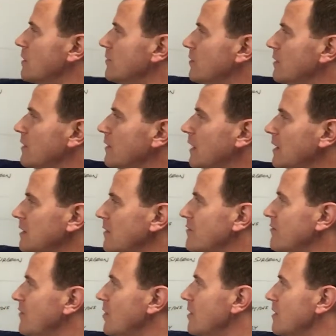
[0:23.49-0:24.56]
If we look at the
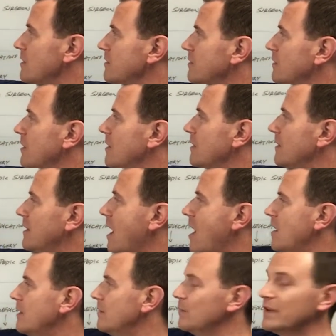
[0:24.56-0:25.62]
first
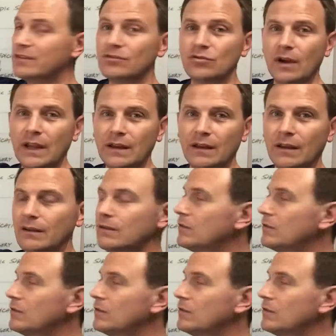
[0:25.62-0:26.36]
column is training.